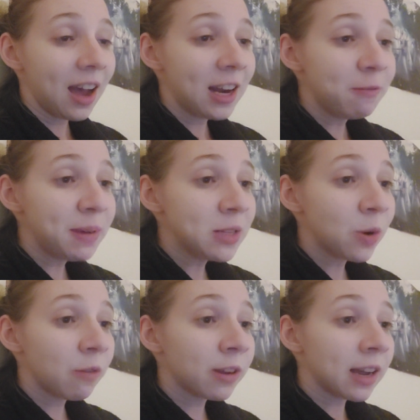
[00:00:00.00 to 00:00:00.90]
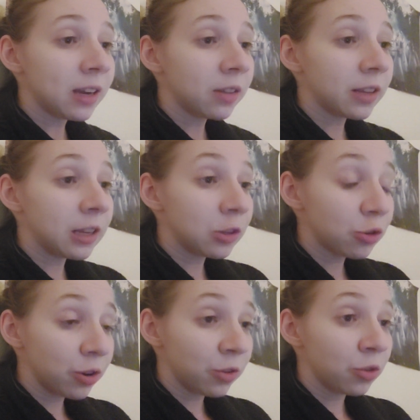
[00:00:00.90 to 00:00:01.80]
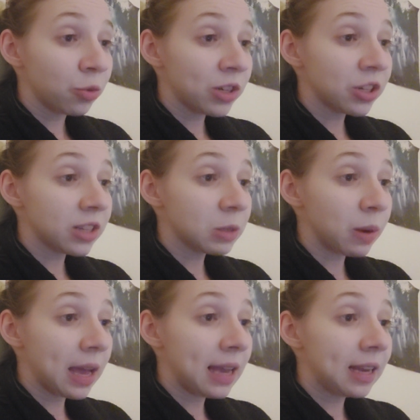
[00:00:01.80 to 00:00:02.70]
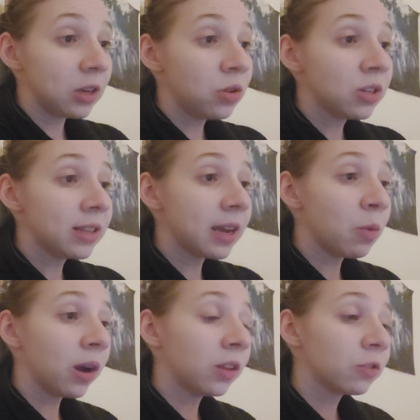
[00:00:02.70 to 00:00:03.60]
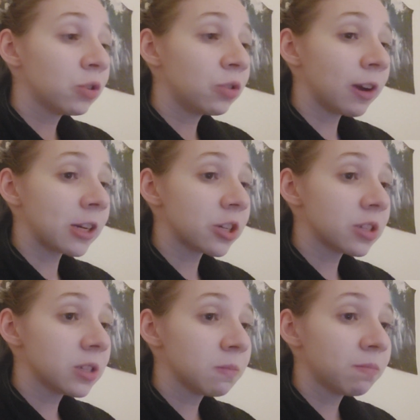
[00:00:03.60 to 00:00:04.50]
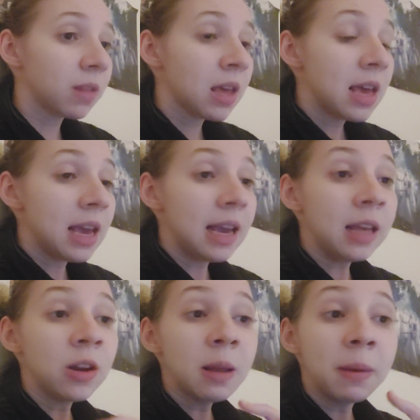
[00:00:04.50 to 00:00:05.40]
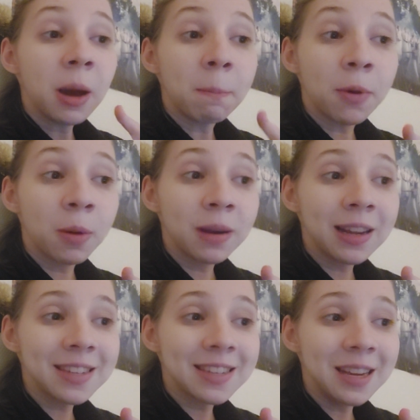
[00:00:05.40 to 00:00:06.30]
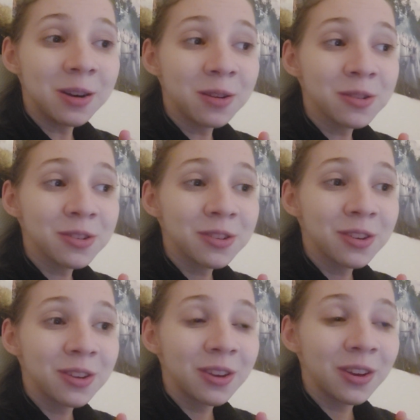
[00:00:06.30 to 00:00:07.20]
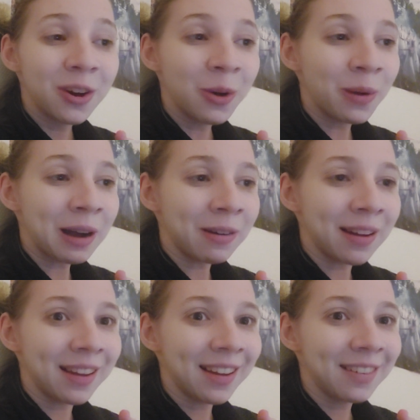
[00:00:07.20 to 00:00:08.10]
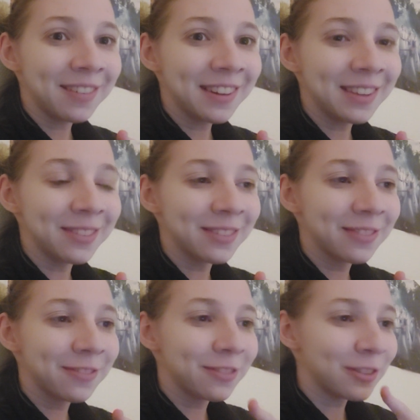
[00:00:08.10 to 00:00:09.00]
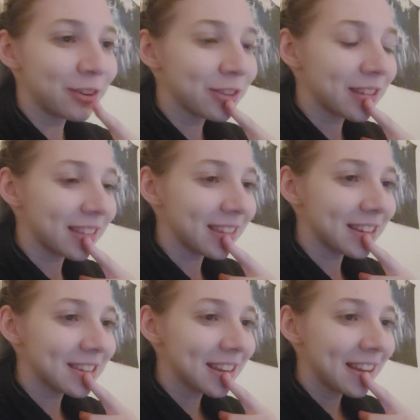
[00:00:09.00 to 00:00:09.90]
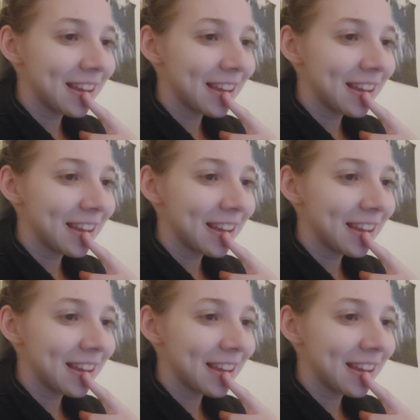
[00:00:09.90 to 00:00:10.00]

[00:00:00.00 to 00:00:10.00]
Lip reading: INFPs who are relying on the intuition this way usually take one of two directions. Either they become permanent seekers. Oh wow, I really looked at this.